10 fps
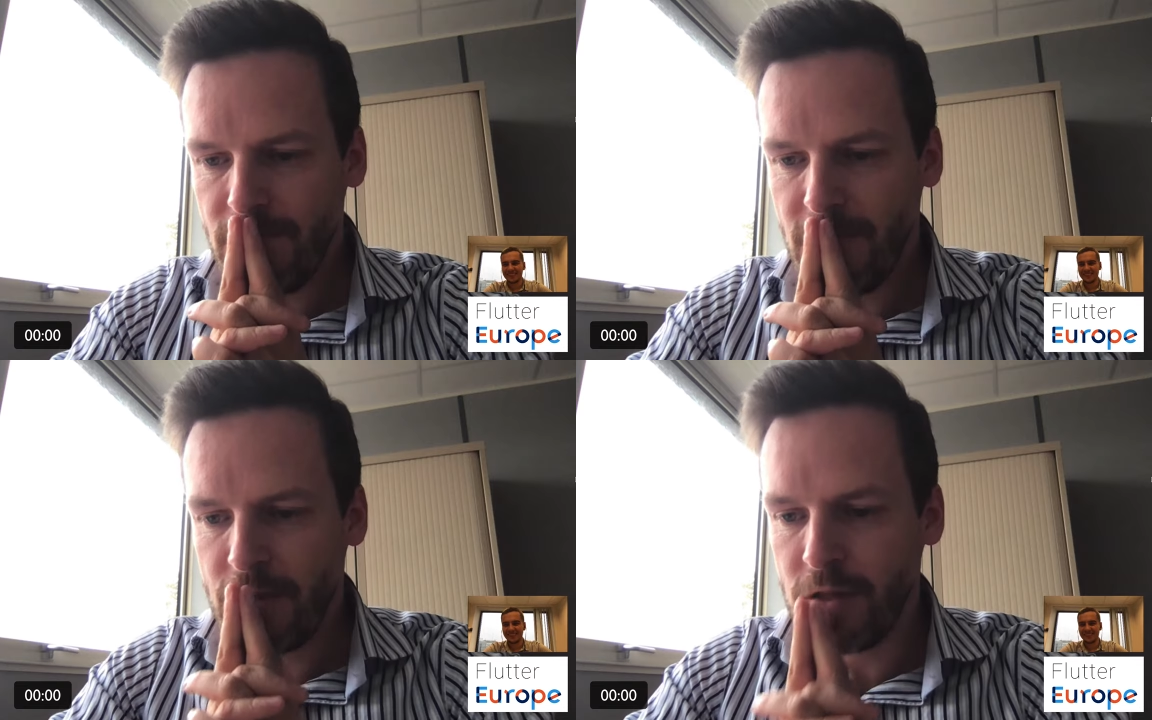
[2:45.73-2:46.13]

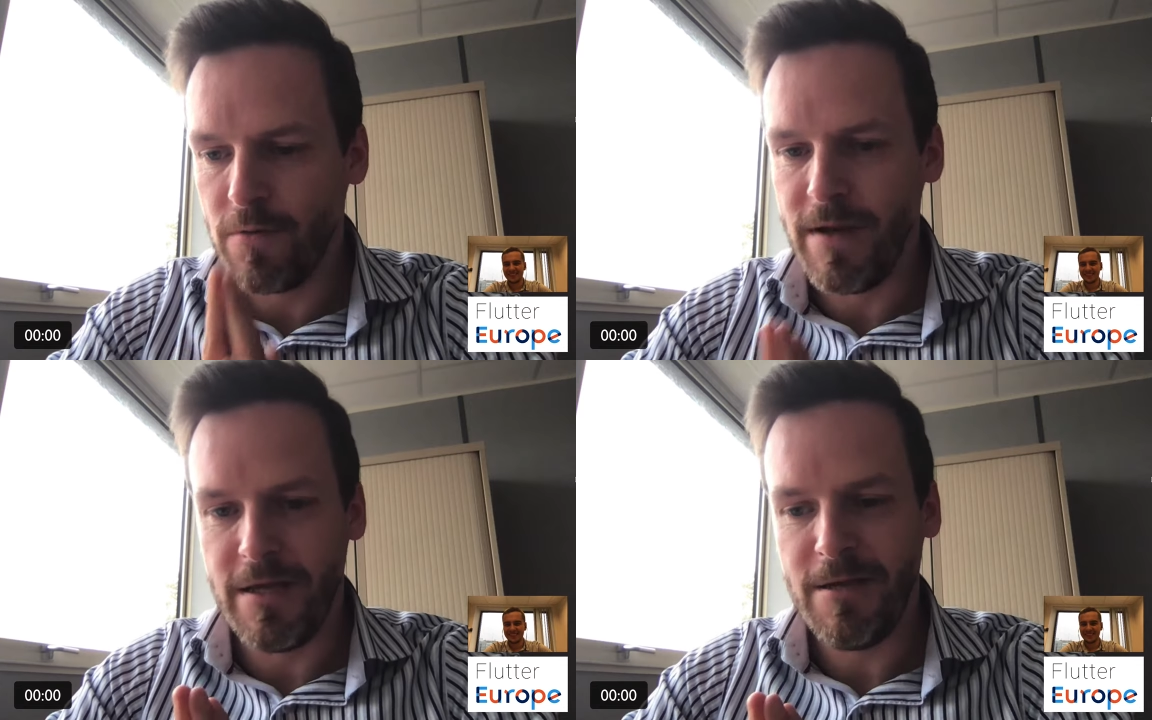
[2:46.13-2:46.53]
So
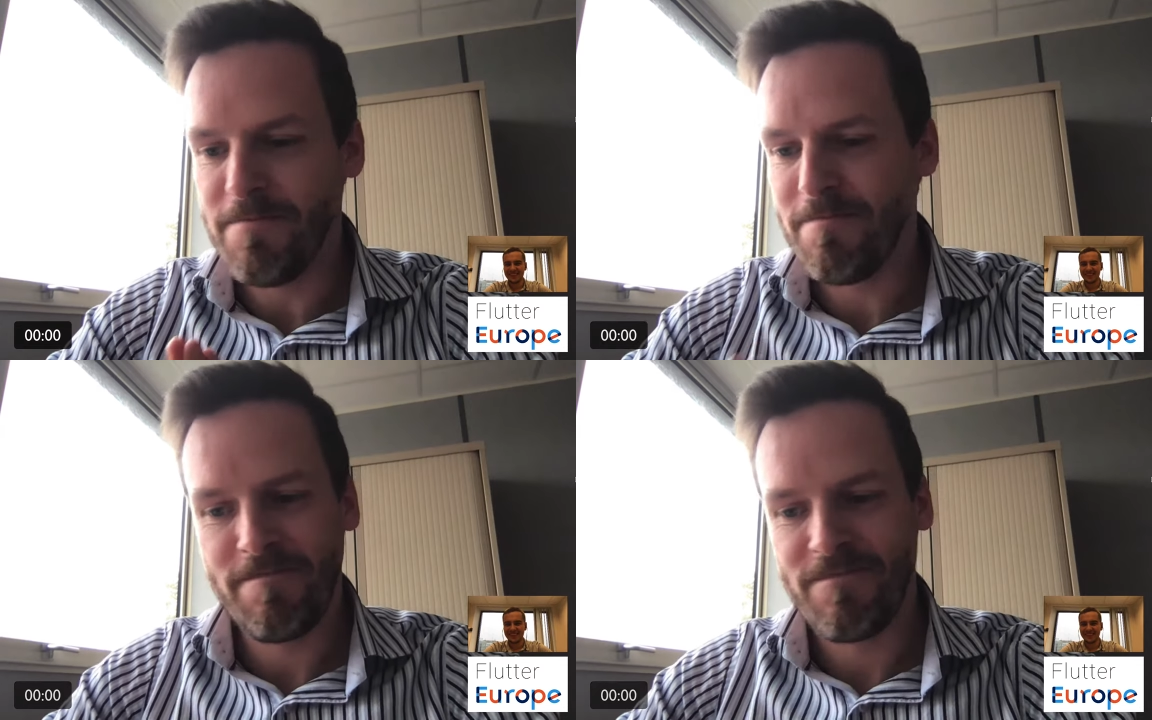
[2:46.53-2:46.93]
many.
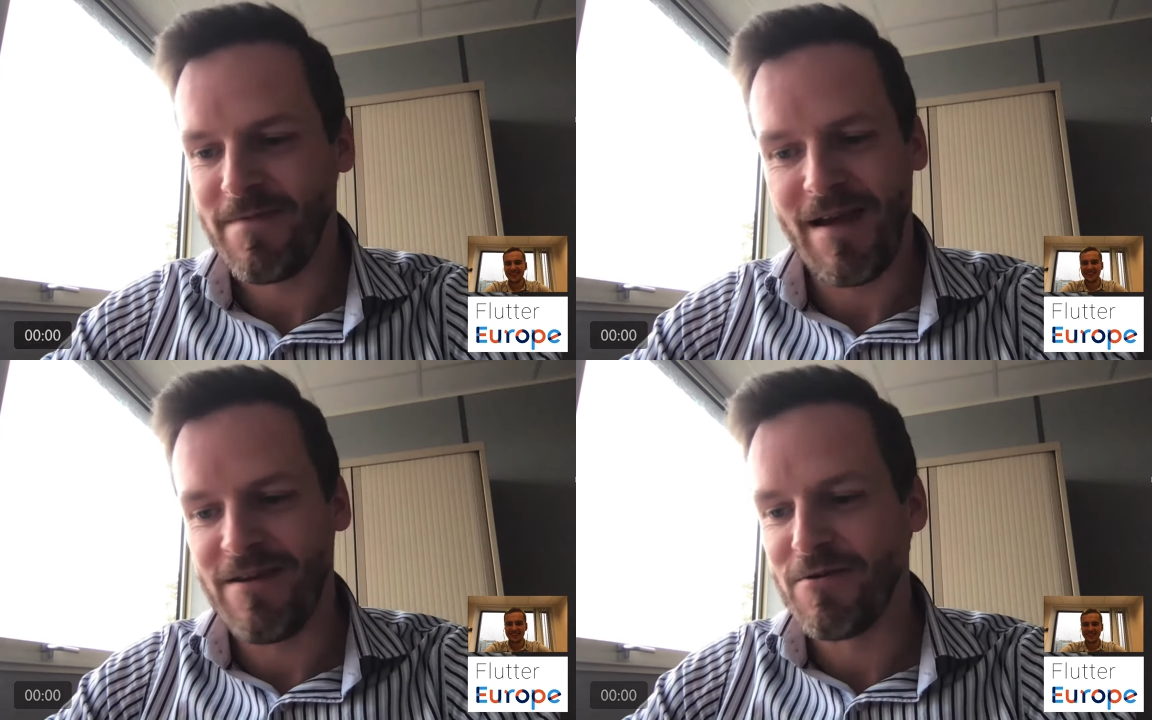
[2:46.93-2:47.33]

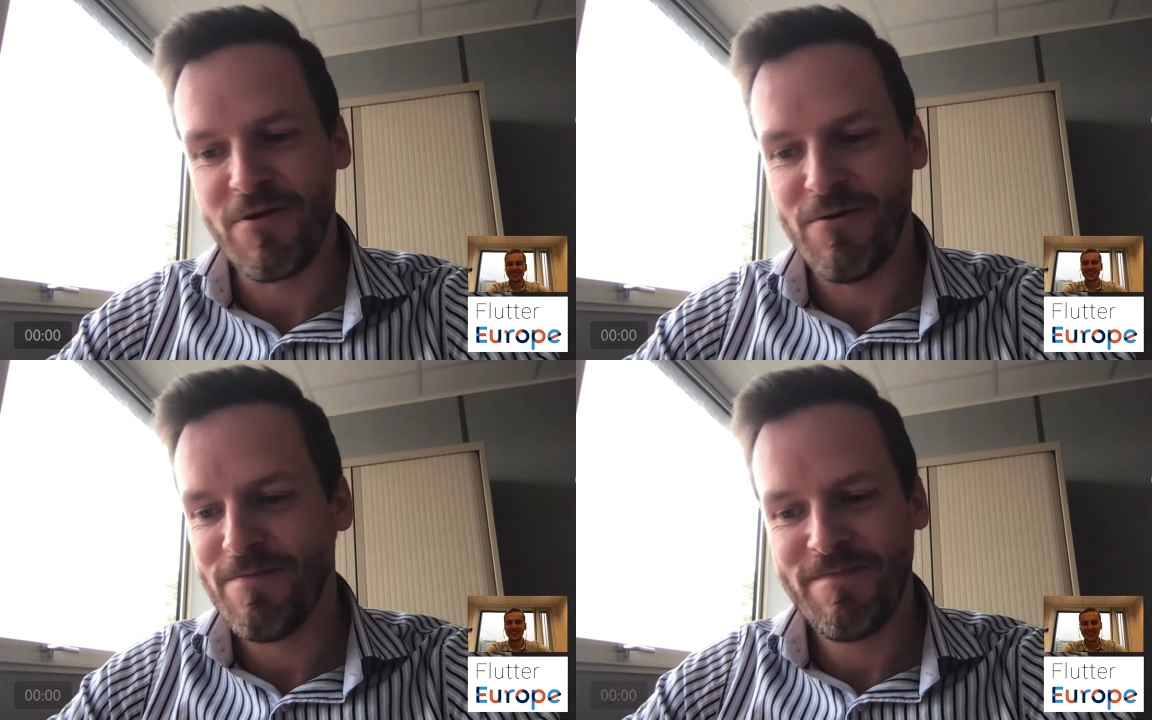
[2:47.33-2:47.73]
I don't
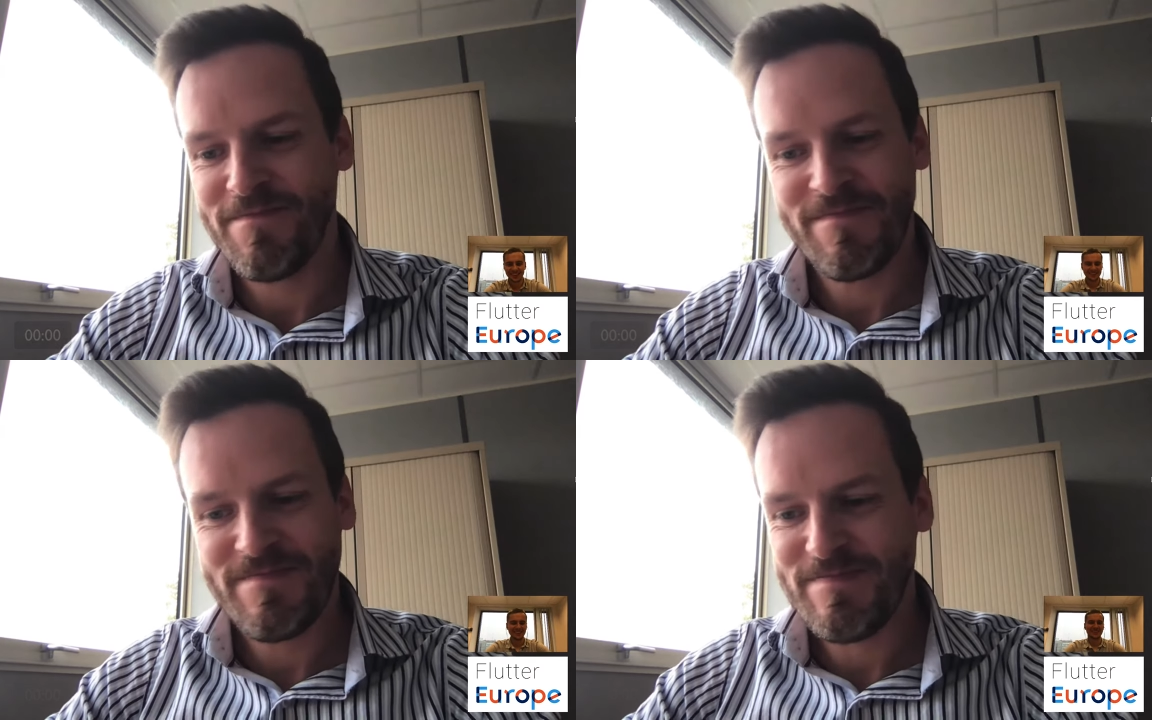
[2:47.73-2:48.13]
know.
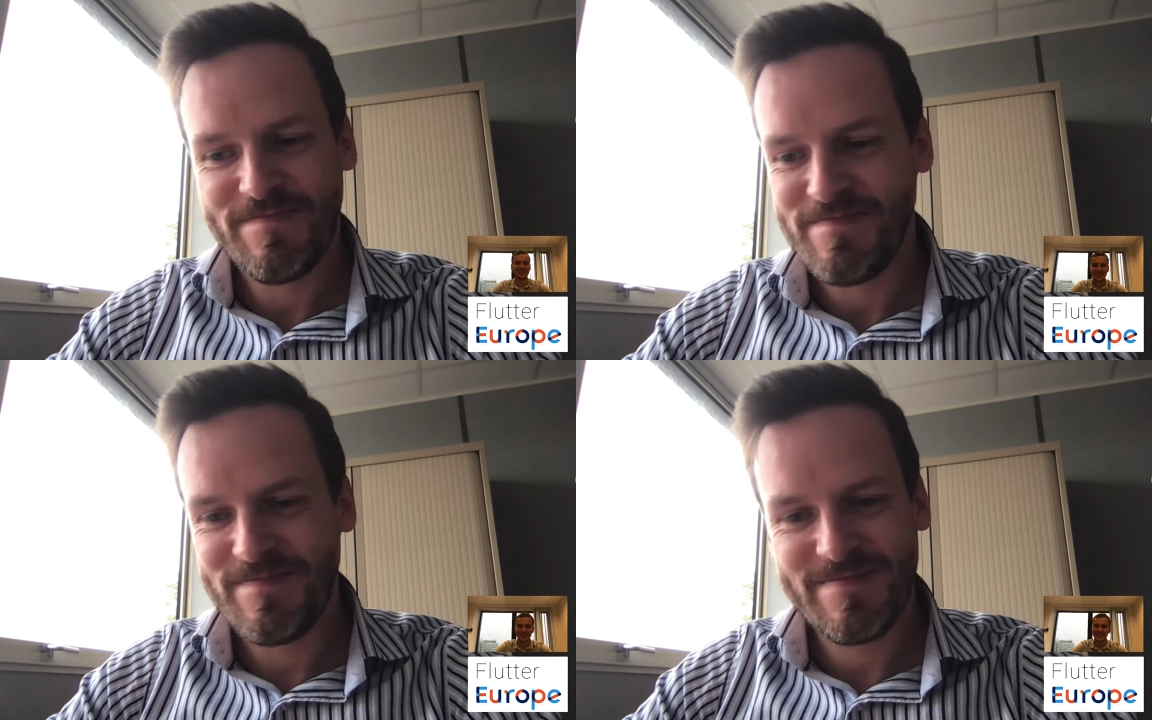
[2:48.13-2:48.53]
So many.